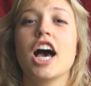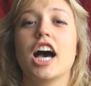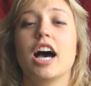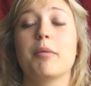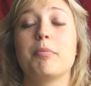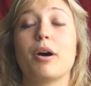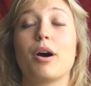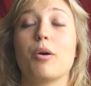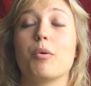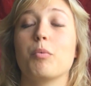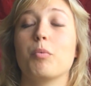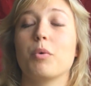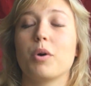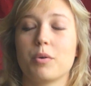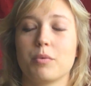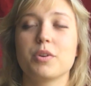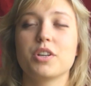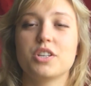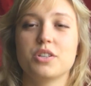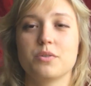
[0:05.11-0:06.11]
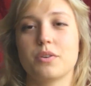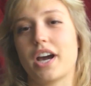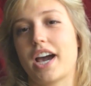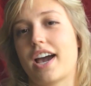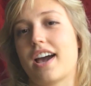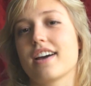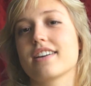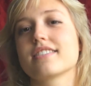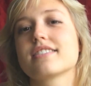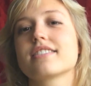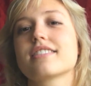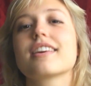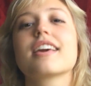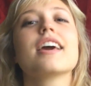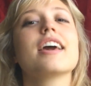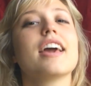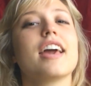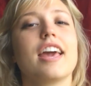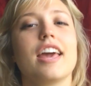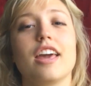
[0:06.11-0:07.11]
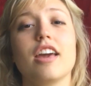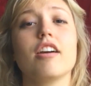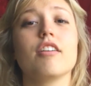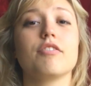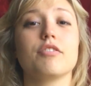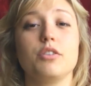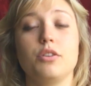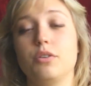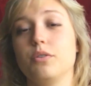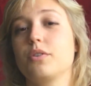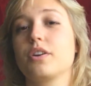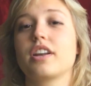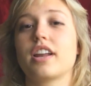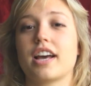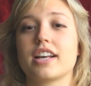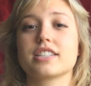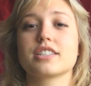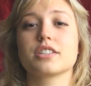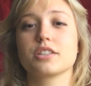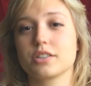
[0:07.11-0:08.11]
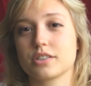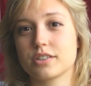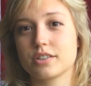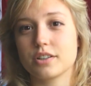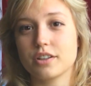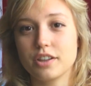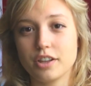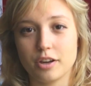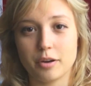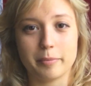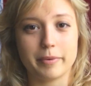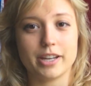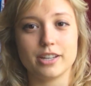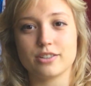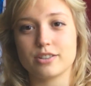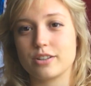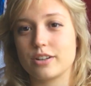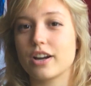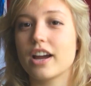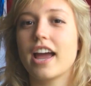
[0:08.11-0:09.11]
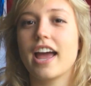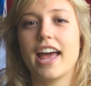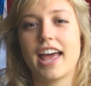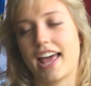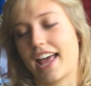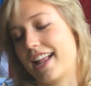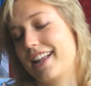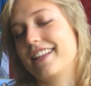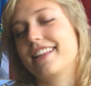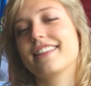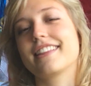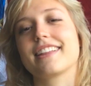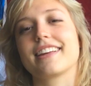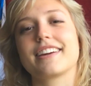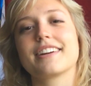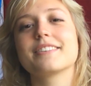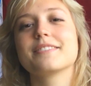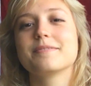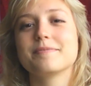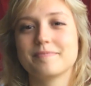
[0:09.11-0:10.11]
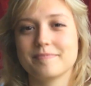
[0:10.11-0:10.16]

about what would you ask if you could ask a girl Theo major anything.